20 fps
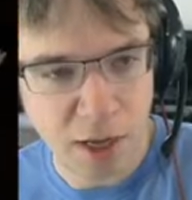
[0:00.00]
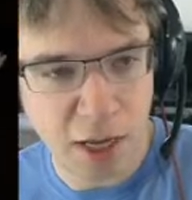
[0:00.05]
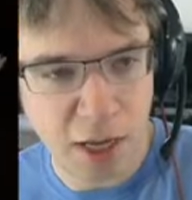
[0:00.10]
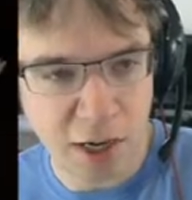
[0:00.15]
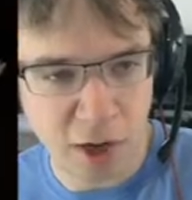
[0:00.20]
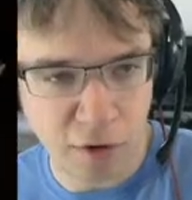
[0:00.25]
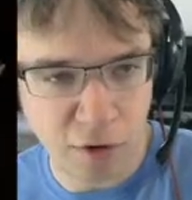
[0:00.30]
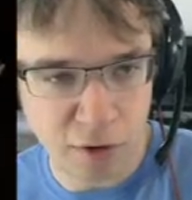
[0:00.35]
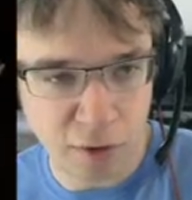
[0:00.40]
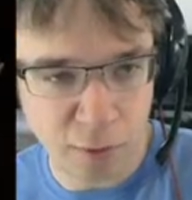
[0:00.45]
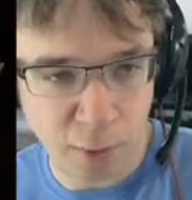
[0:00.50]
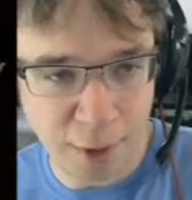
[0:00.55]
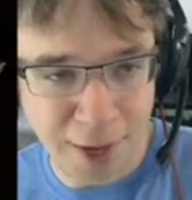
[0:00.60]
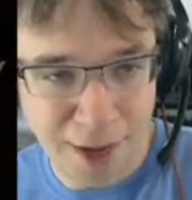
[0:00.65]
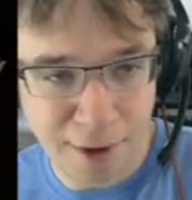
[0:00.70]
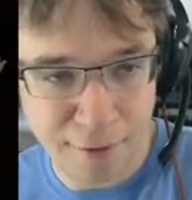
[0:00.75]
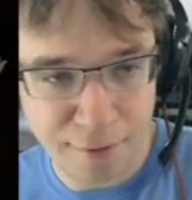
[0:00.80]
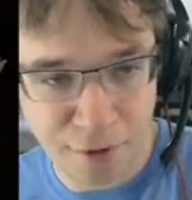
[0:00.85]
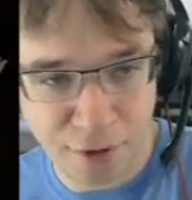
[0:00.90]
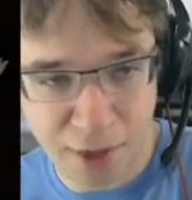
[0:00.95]
Currently we
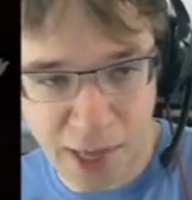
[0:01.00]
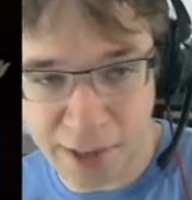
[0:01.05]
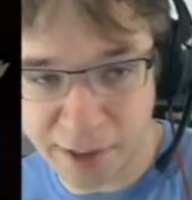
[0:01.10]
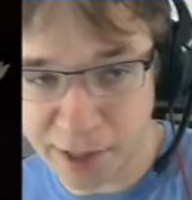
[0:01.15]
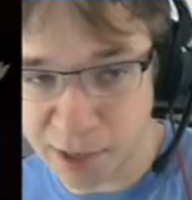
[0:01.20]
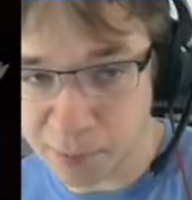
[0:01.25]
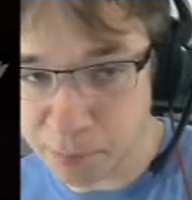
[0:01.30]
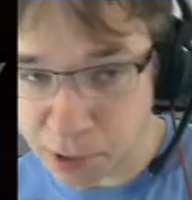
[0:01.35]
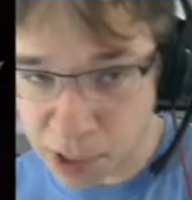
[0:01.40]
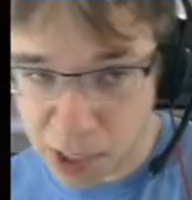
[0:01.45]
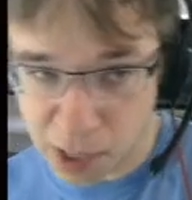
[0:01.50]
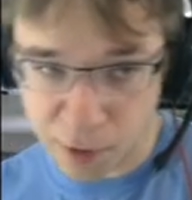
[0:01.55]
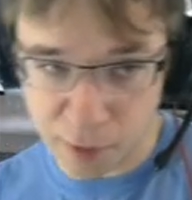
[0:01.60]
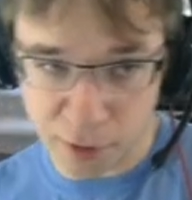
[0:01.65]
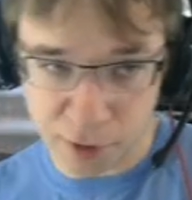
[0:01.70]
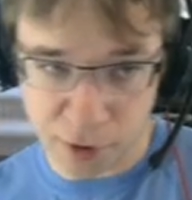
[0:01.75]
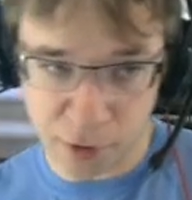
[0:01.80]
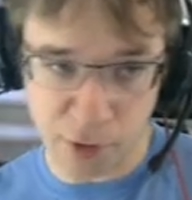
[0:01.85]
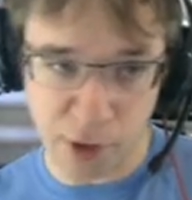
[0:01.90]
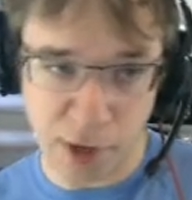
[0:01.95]
have scaling block
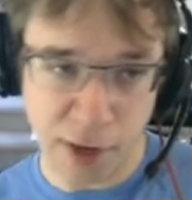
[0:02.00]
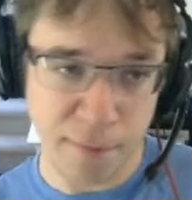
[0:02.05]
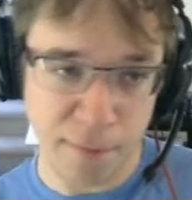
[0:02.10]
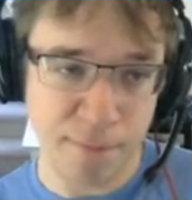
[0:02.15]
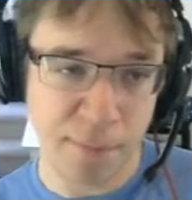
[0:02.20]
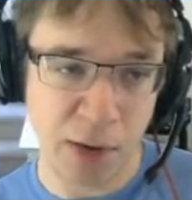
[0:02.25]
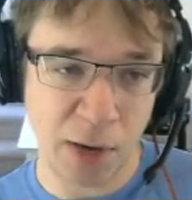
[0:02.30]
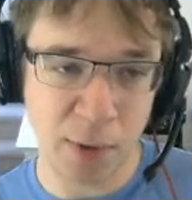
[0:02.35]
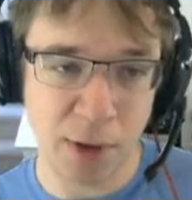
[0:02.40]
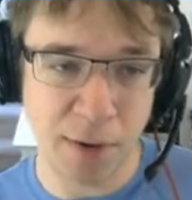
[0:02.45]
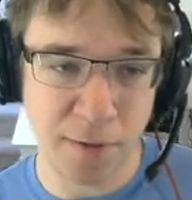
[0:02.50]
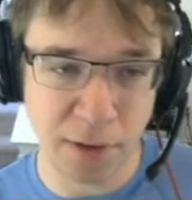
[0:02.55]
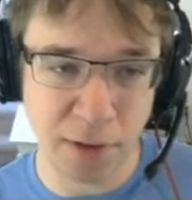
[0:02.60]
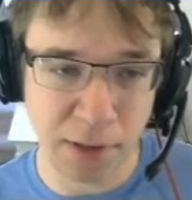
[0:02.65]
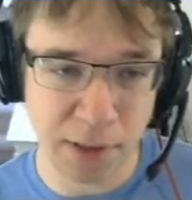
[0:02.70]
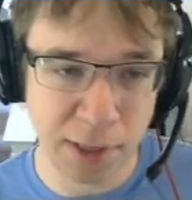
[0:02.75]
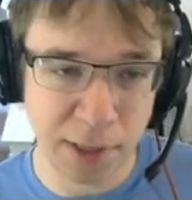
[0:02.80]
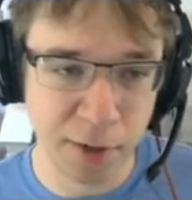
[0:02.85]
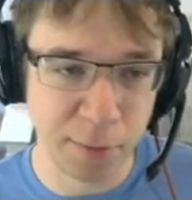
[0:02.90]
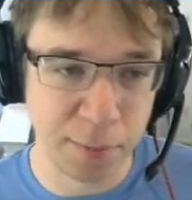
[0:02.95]
with Kunai, and we have a
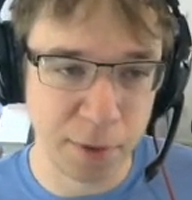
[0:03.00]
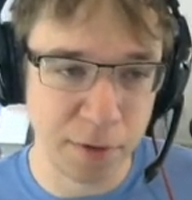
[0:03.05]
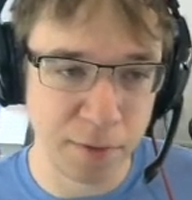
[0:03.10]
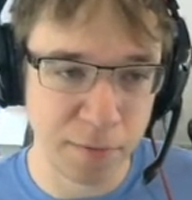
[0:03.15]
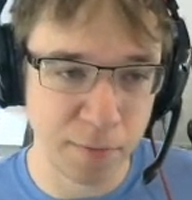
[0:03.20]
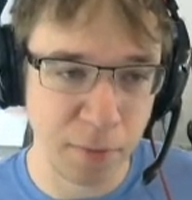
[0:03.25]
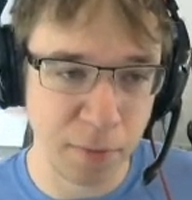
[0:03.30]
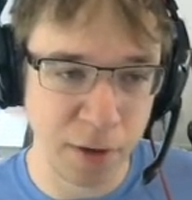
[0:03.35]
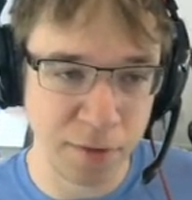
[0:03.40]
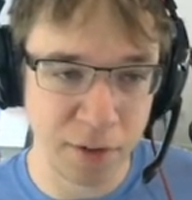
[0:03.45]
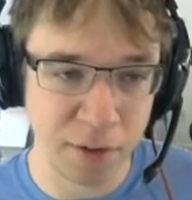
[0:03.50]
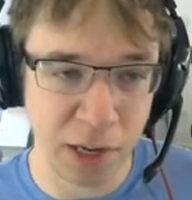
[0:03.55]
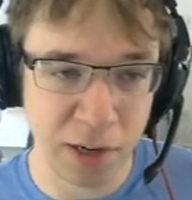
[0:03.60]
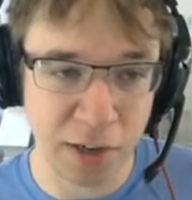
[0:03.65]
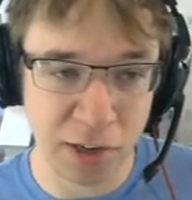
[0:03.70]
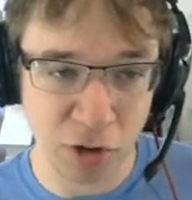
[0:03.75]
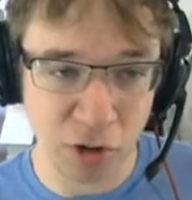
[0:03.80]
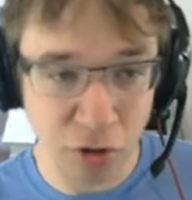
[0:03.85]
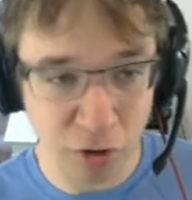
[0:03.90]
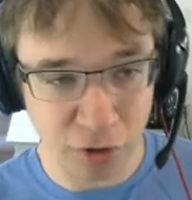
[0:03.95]
little bit of
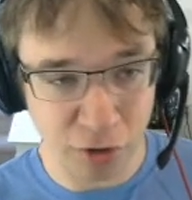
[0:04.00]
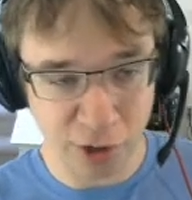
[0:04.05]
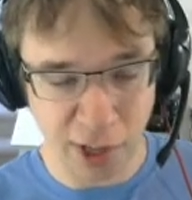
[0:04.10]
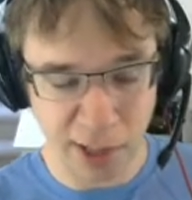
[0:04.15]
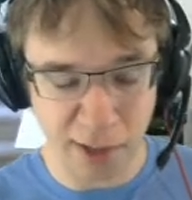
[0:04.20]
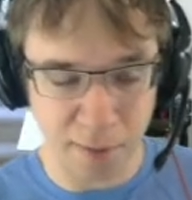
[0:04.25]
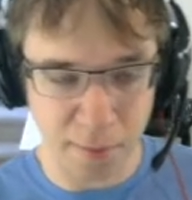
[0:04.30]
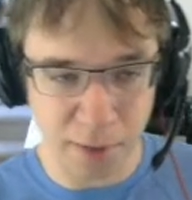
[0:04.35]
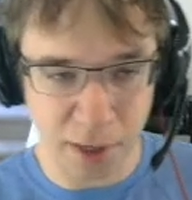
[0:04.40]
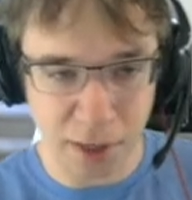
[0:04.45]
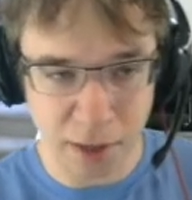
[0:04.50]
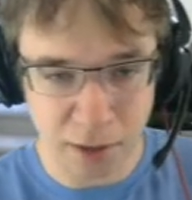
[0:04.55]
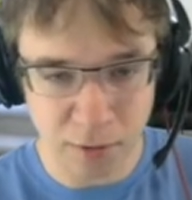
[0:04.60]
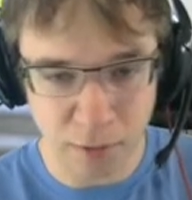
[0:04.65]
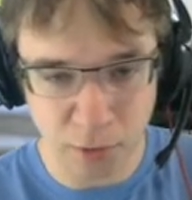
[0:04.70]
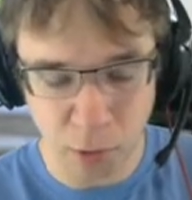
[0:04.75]
additional scaling block with